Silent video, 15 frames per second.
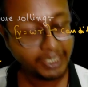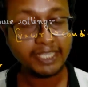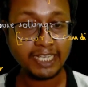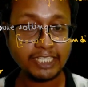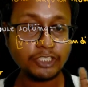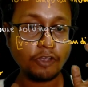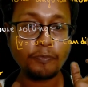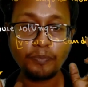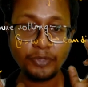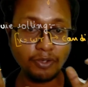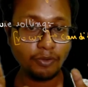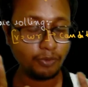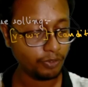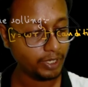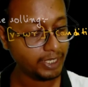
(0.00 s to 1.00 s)
In case of
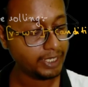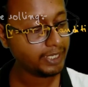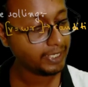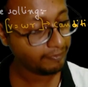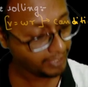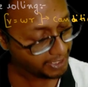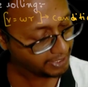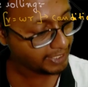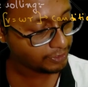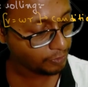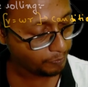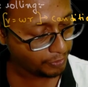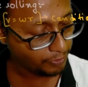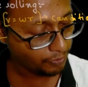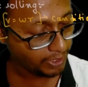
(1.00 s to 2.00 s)
pure rolling, even in
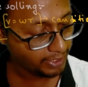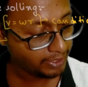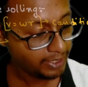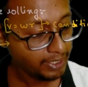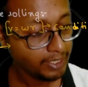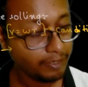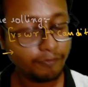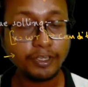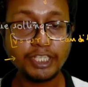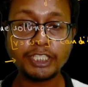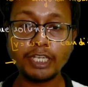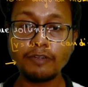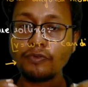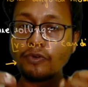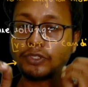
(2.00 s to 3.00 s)
case of pure rolling,
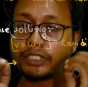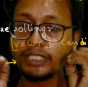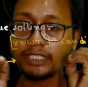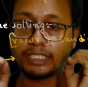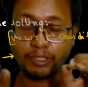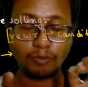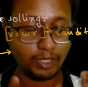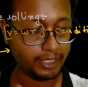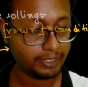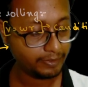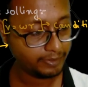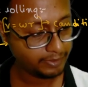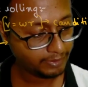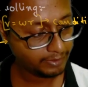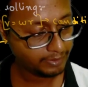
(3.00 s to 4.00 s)
friction force is required.